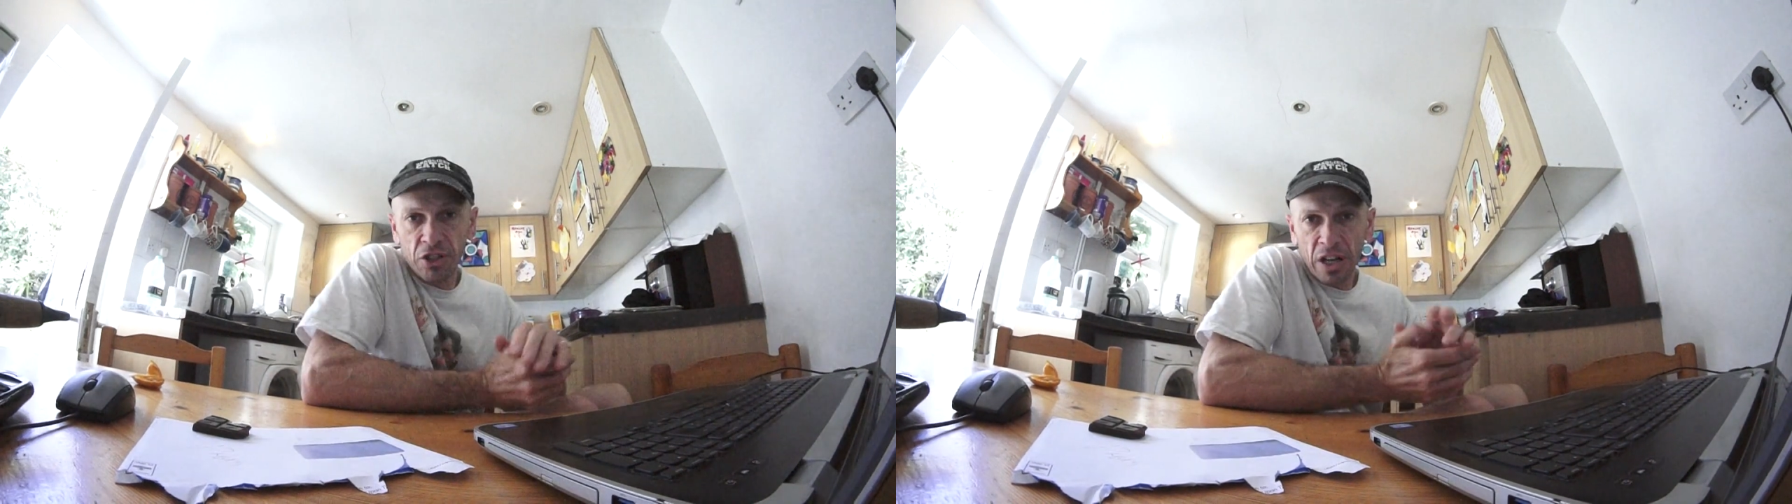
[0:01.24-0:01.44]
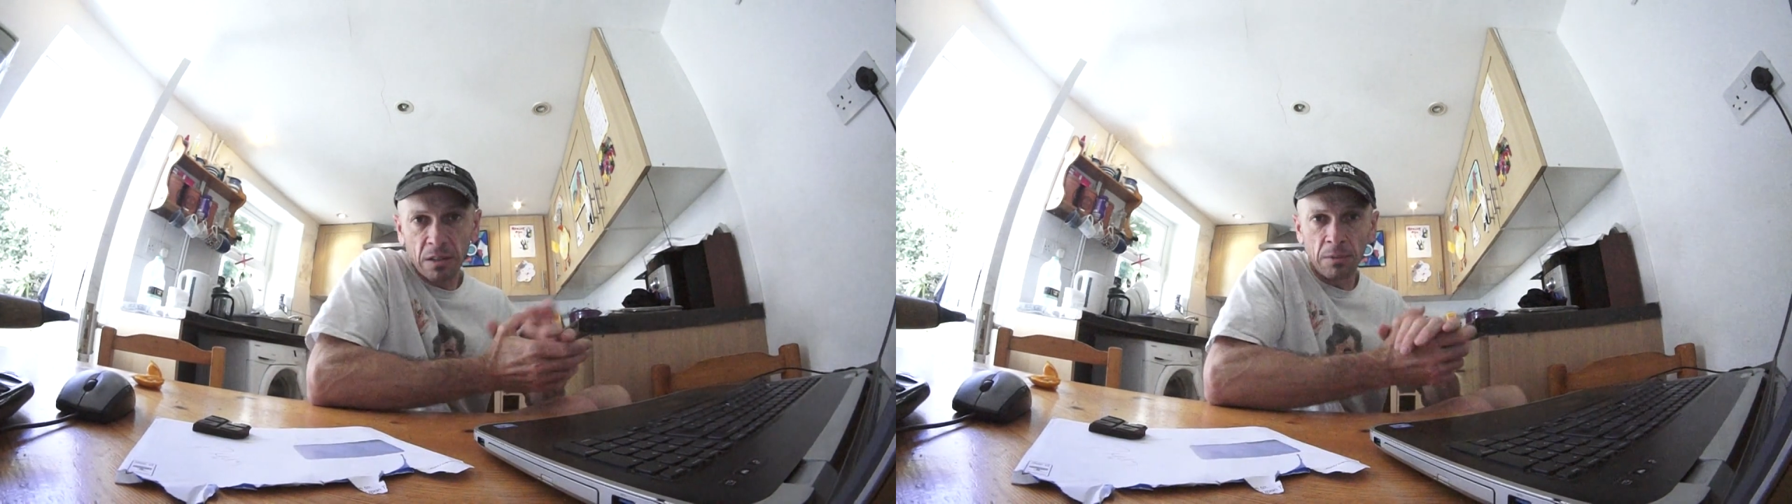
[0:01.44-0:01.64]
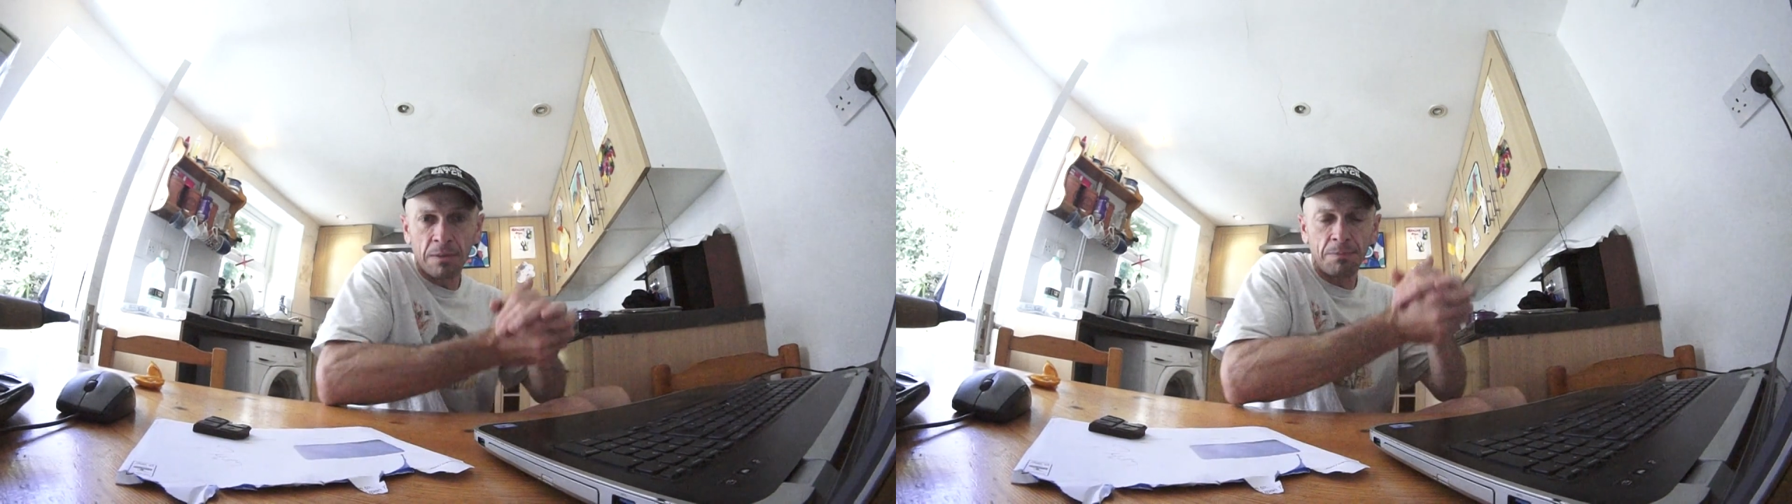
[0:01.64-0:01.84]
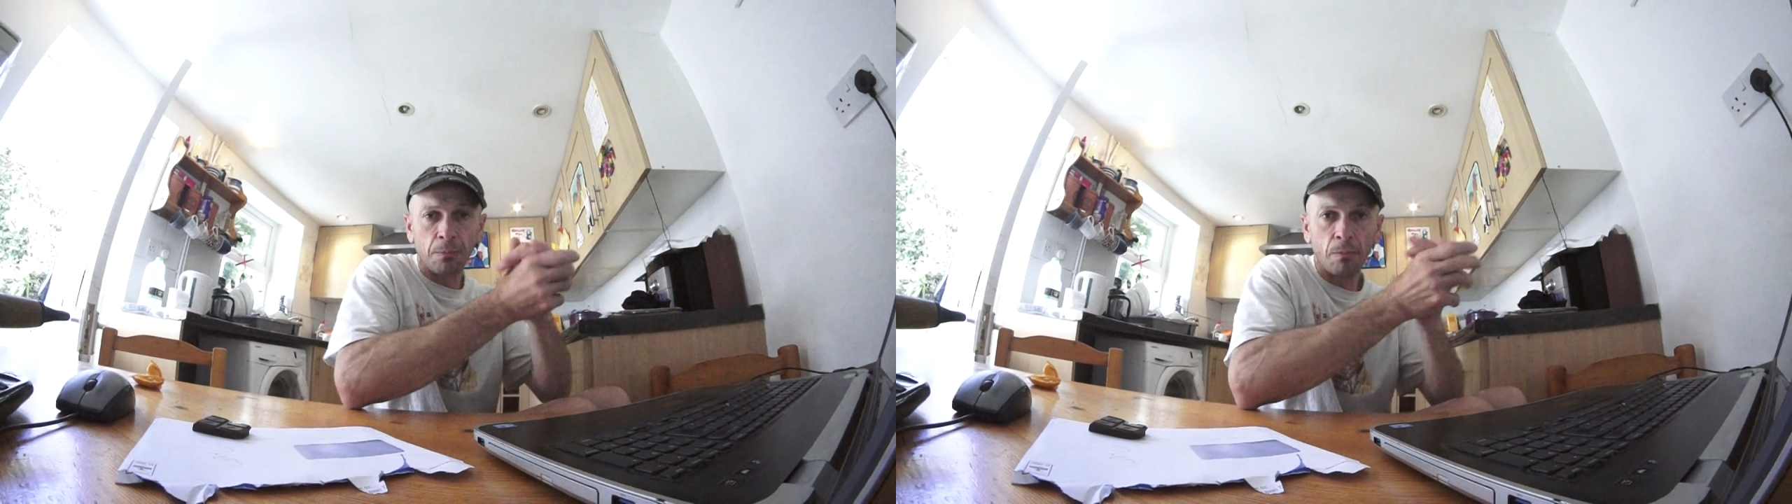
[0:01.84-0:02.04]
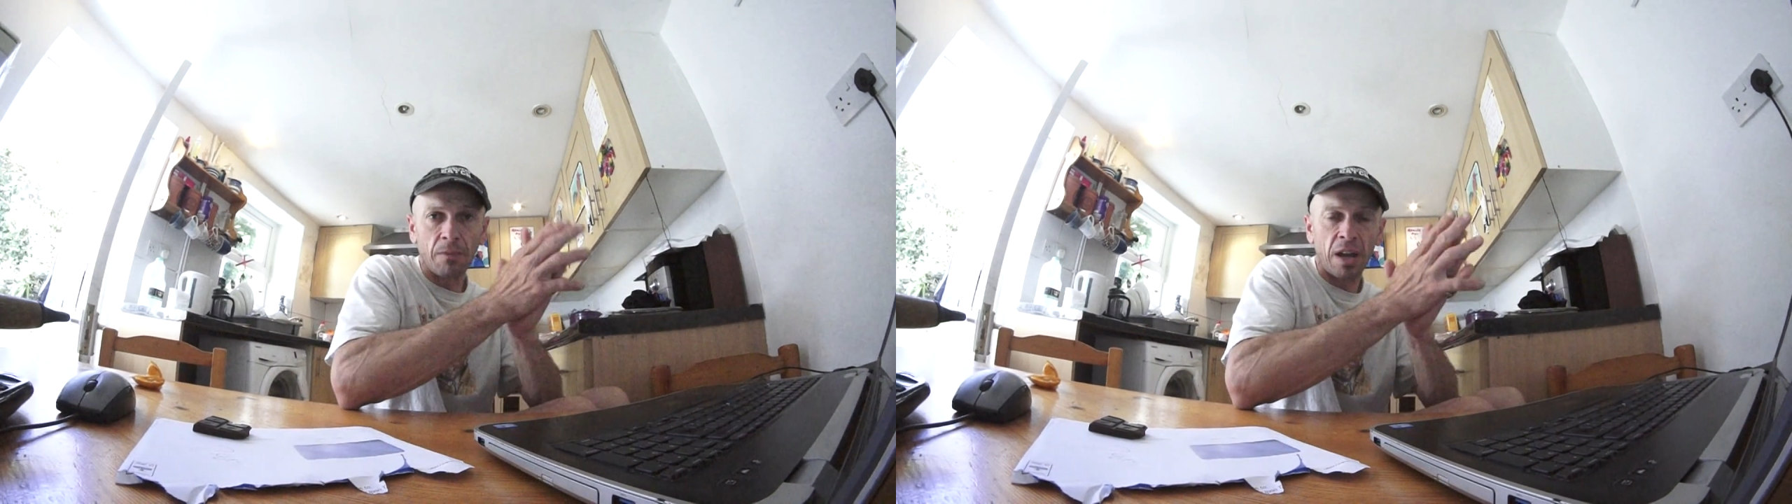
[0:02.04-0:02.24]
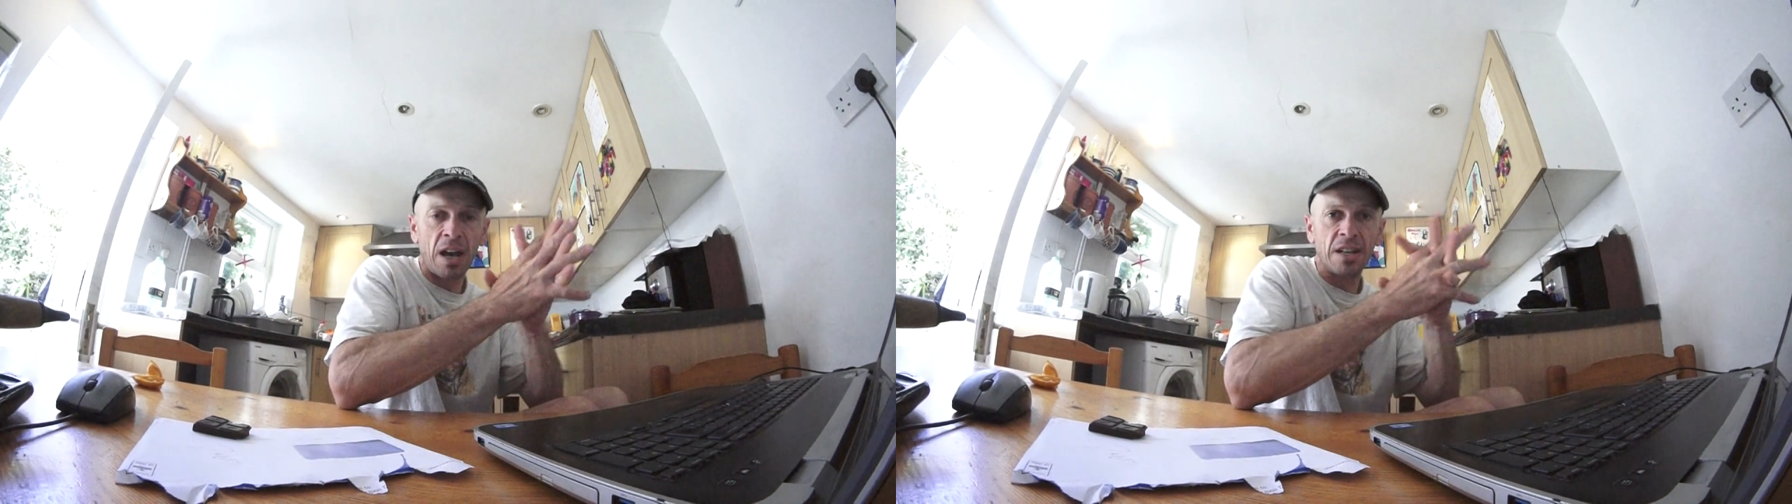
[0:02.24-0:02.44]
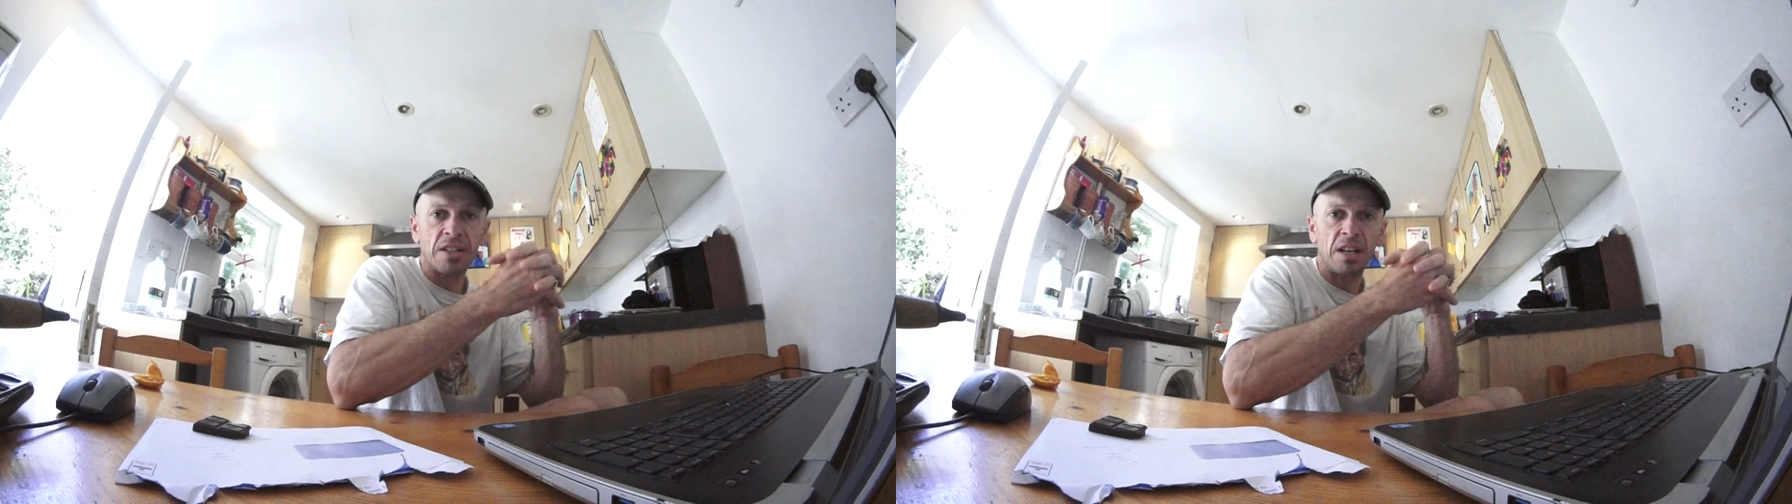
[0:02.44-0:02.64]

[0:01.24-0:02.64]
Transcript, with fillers: and gentlemen, I had